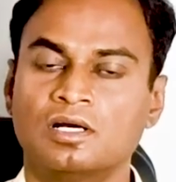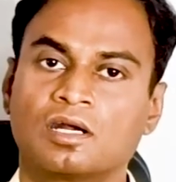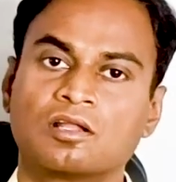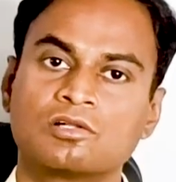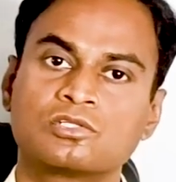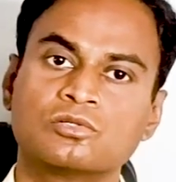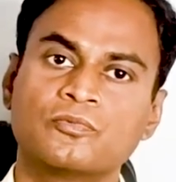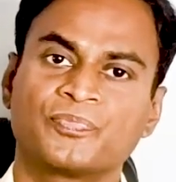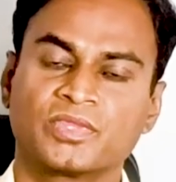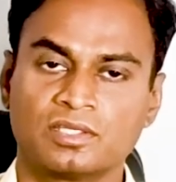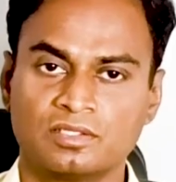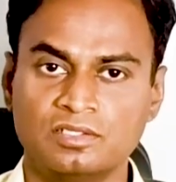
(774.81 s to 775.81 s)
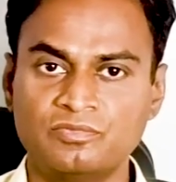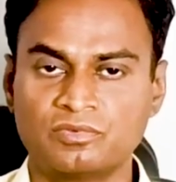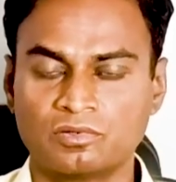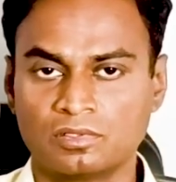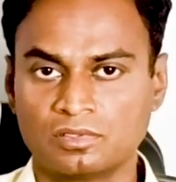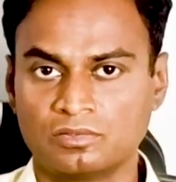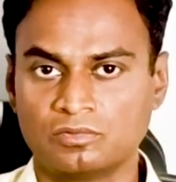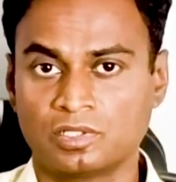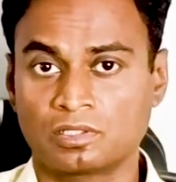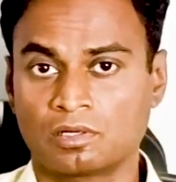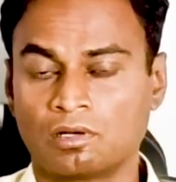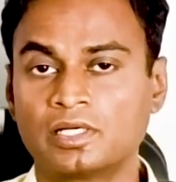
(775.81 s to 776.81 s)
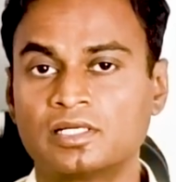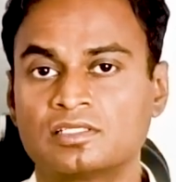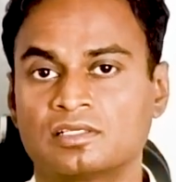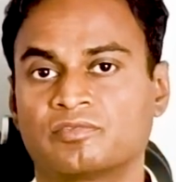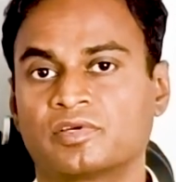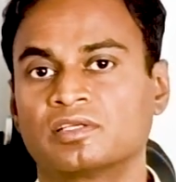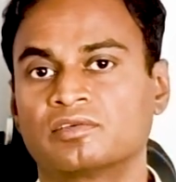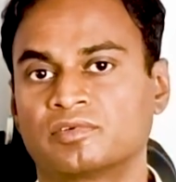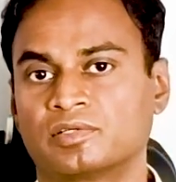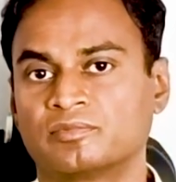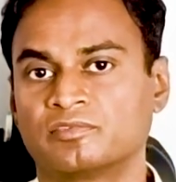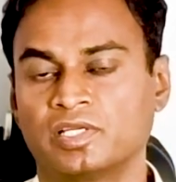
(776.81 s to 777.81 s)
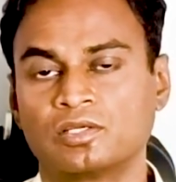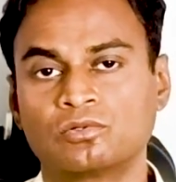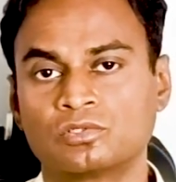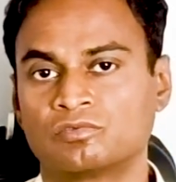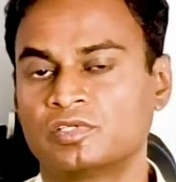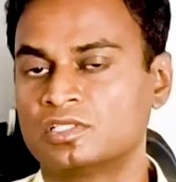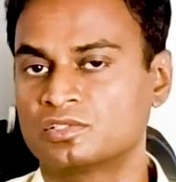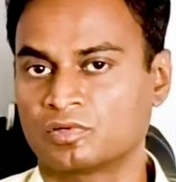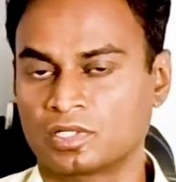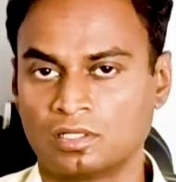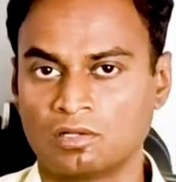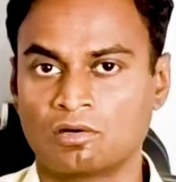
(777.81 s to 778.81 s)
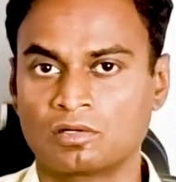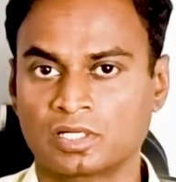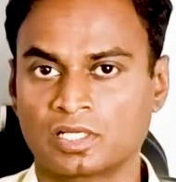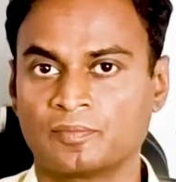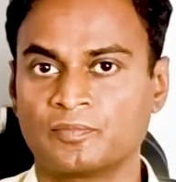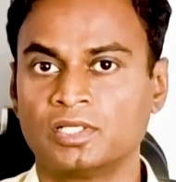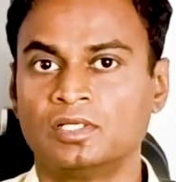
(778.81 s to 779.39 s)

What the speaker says: And also, if you are already suffering from varicose veins for a long time,